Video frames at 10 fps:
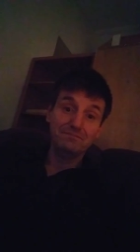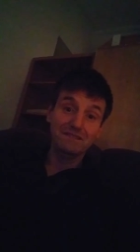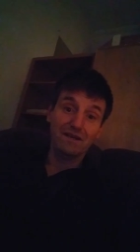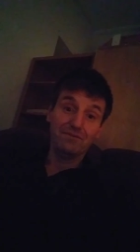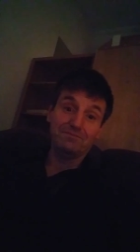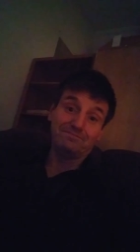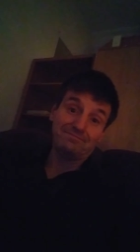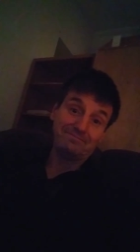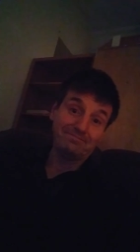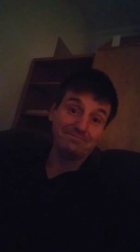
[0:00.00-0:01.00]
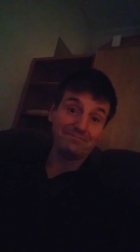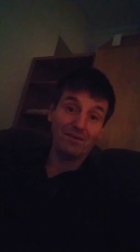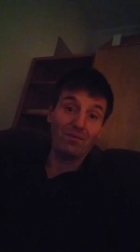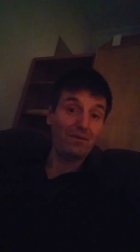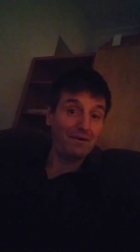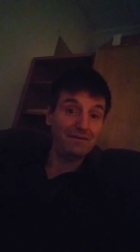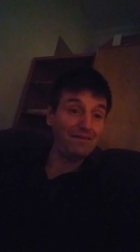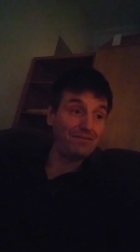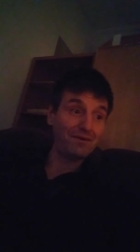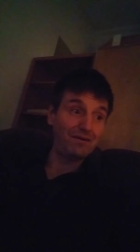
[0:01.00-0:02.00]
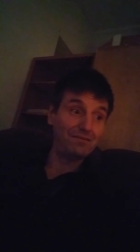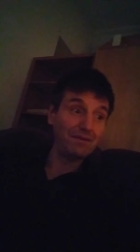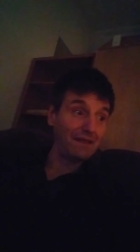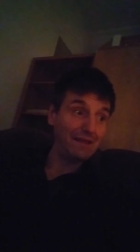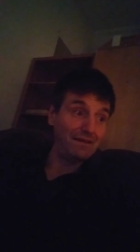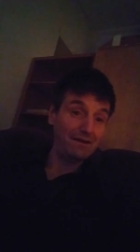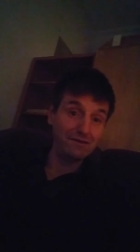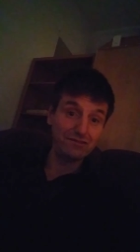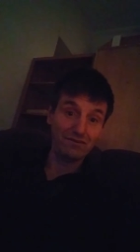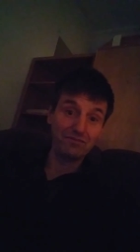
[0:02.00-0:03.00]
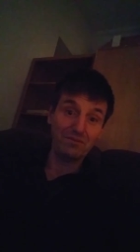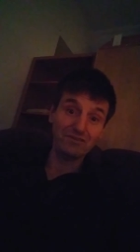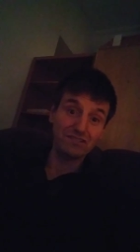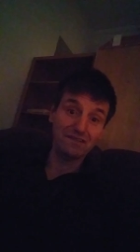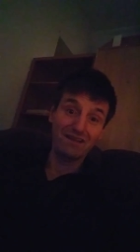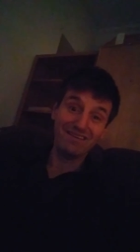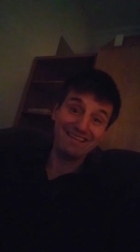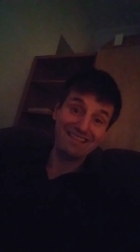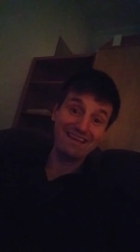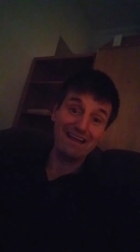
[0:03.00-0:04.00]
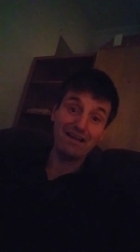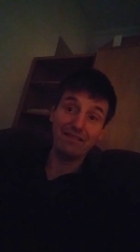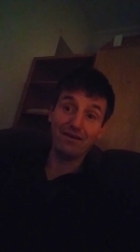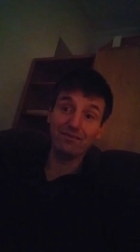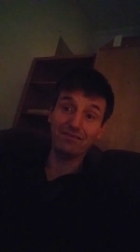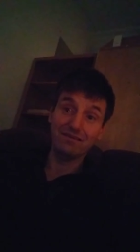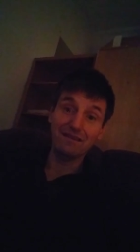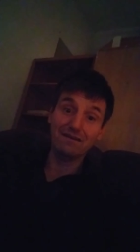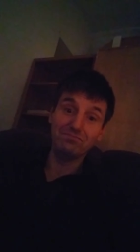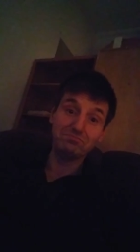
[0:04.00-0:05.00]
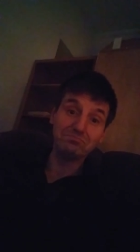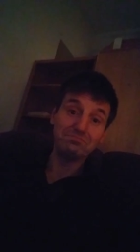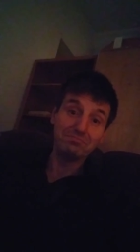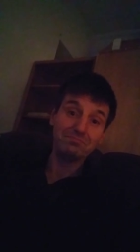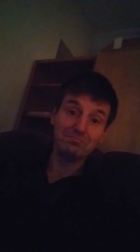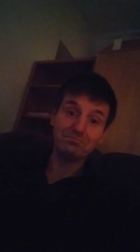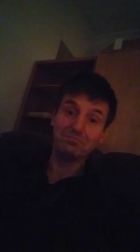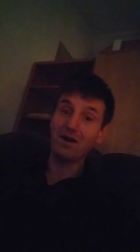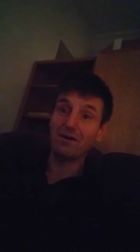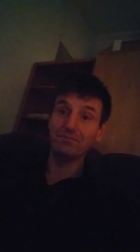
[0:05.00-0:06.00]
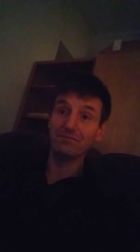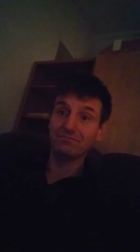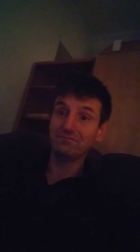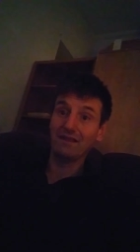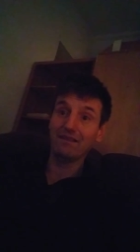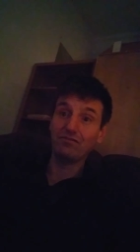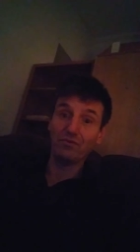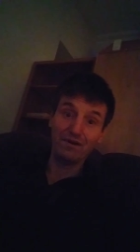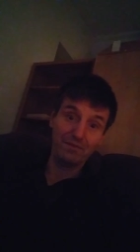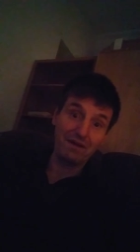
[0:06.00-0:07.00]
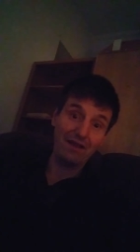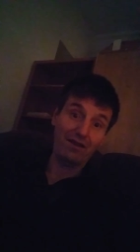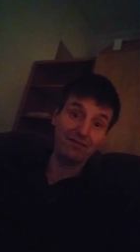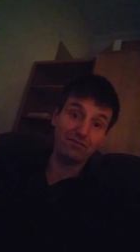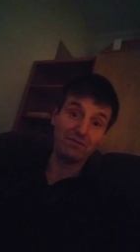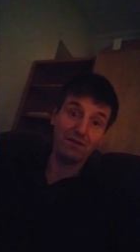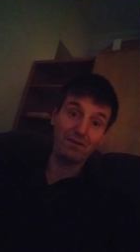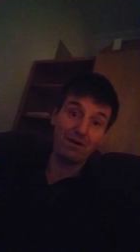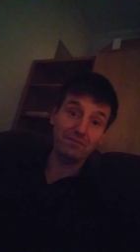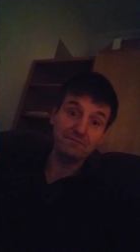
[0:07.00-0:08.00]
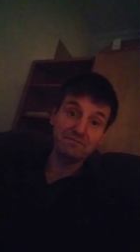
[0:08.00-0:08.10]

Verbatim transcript: So or some sort of really unusual explosion. You know, they they they also did bomb at least one of the pylons really well.